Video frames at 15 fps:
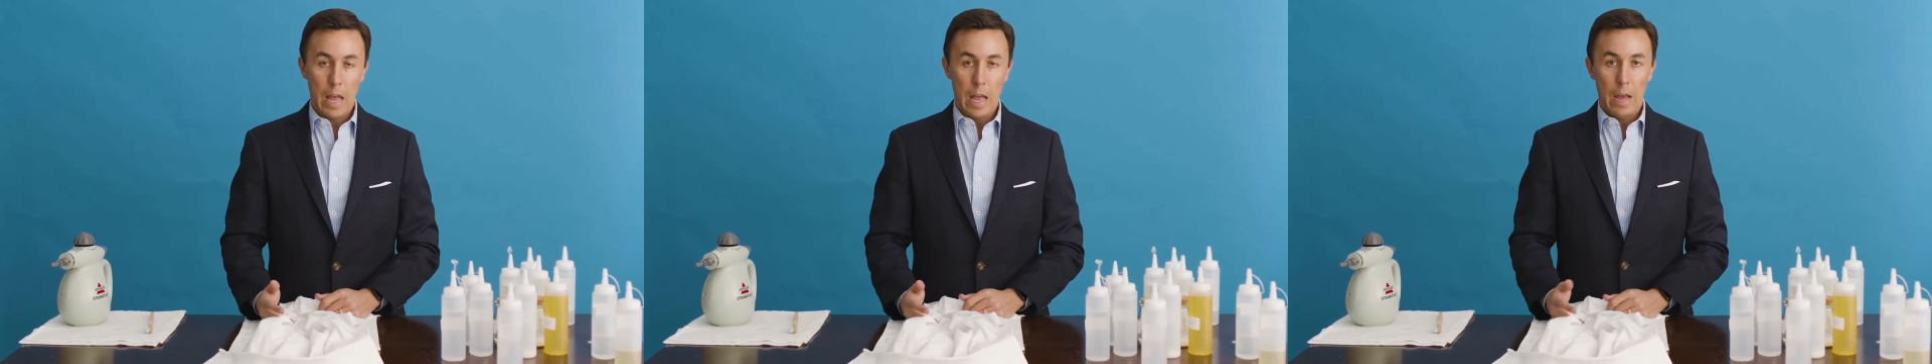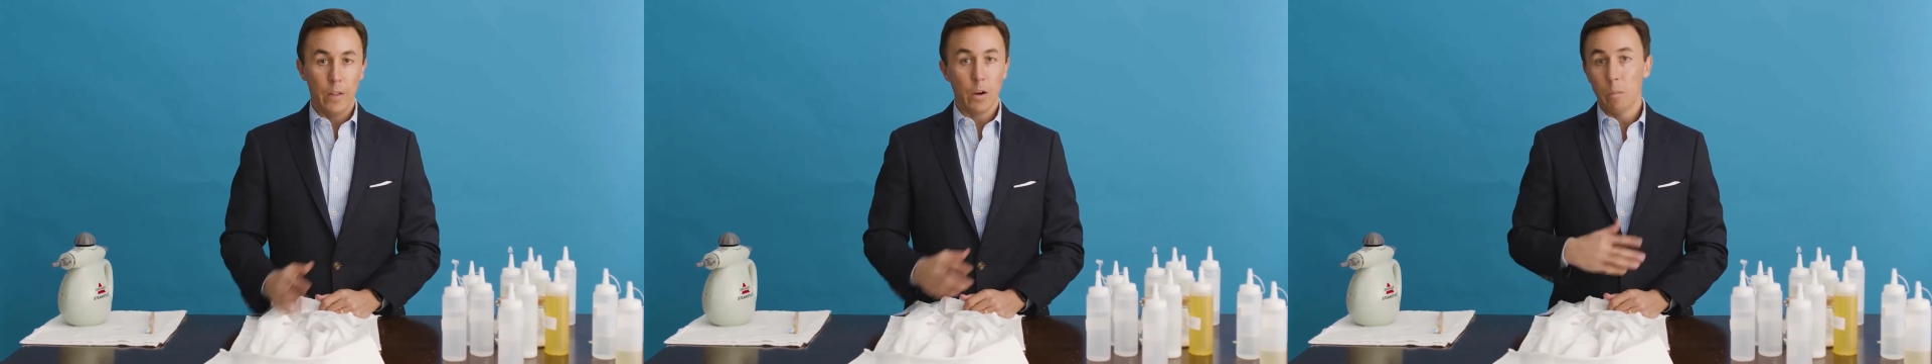
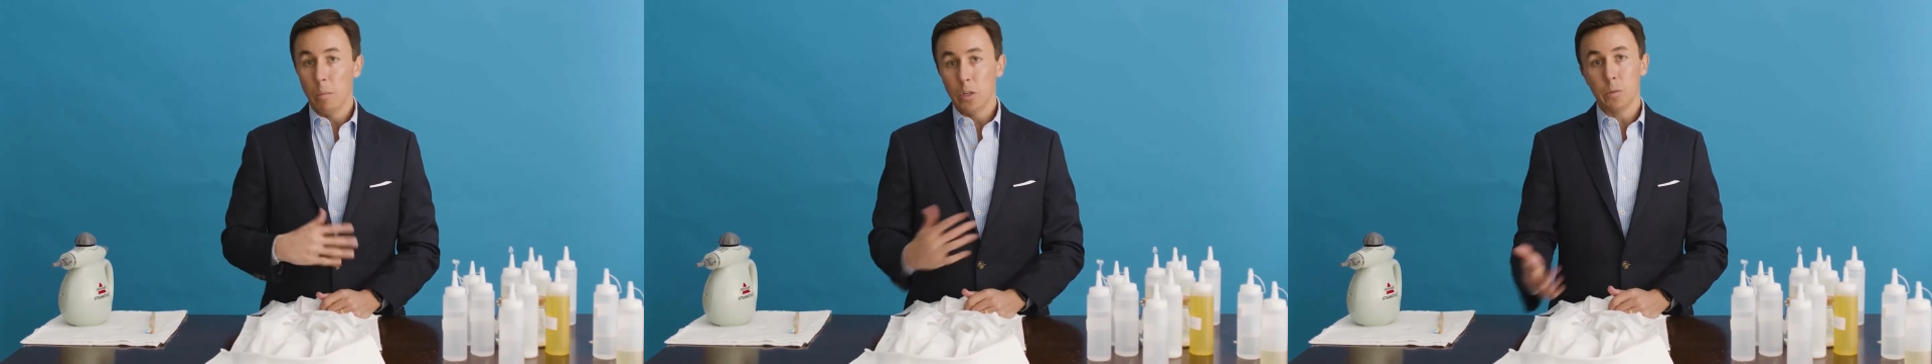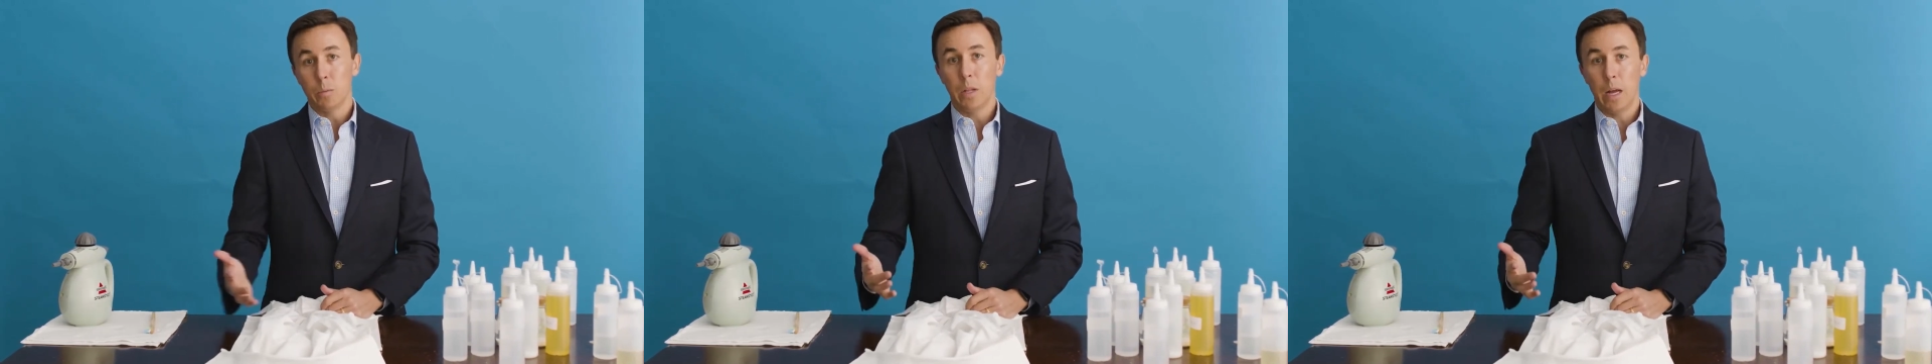And there are
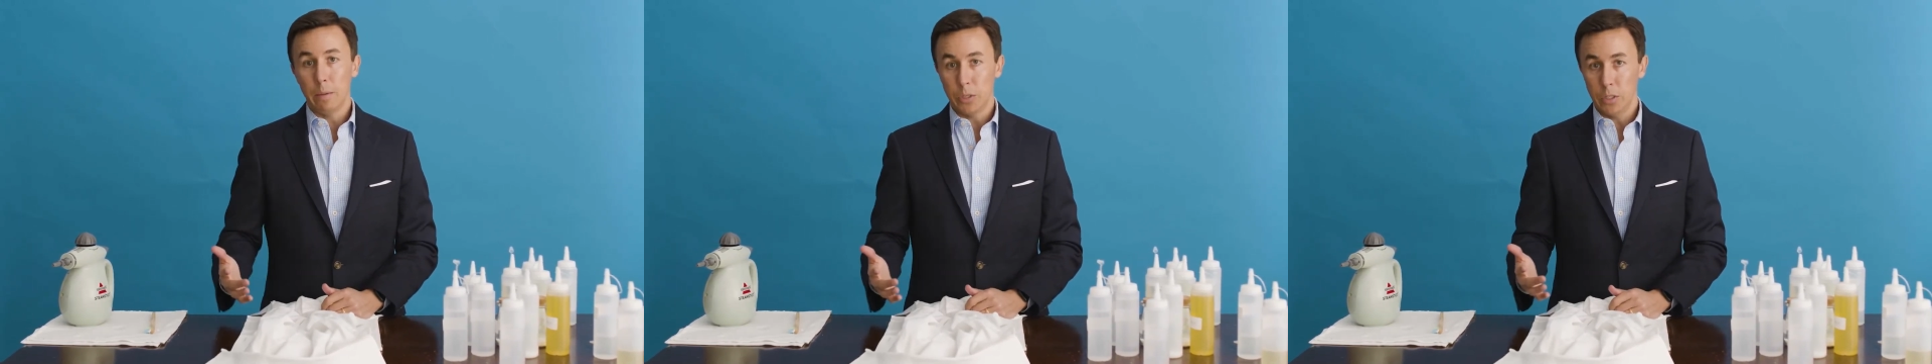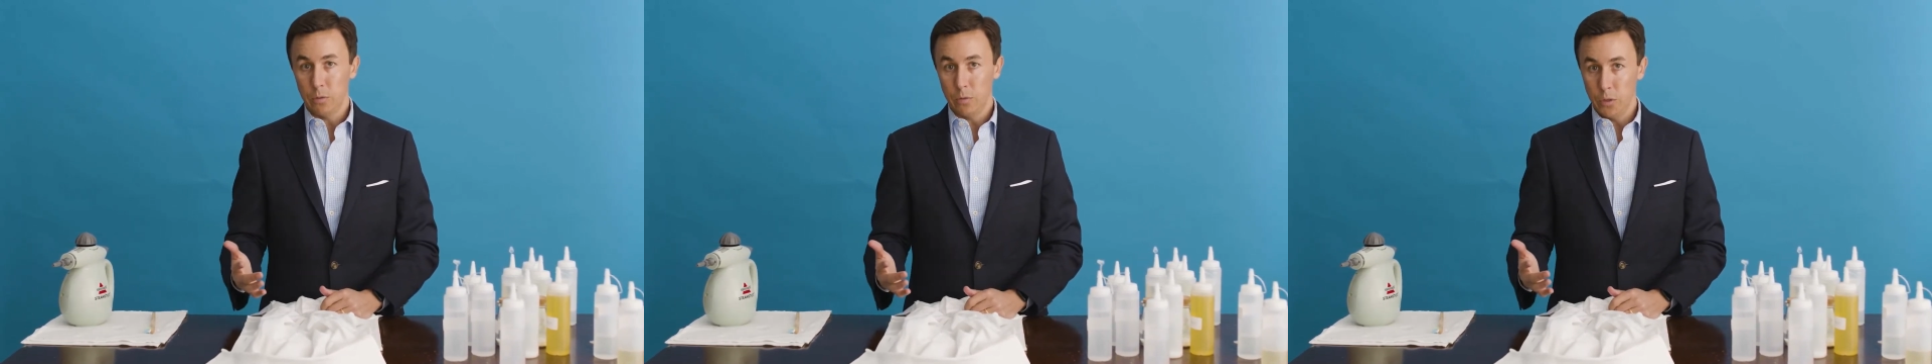multiple
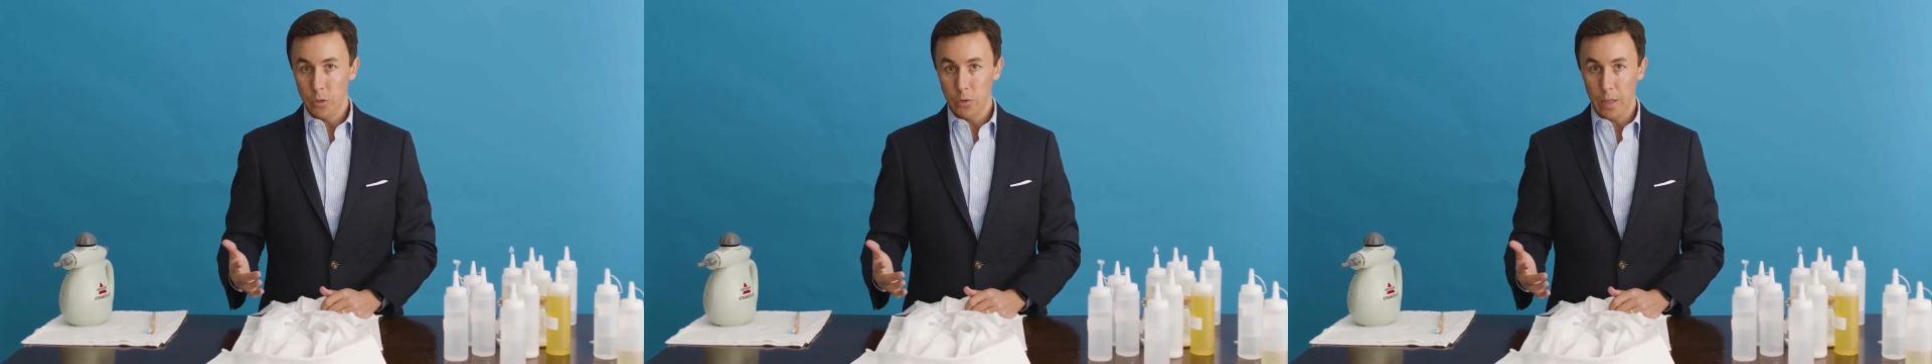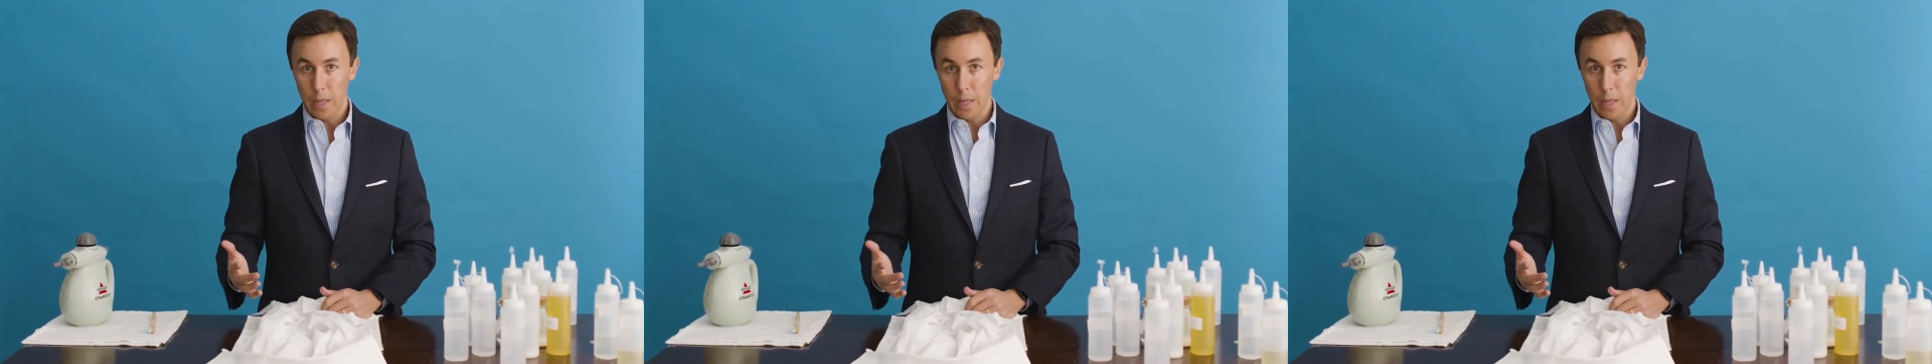options for doing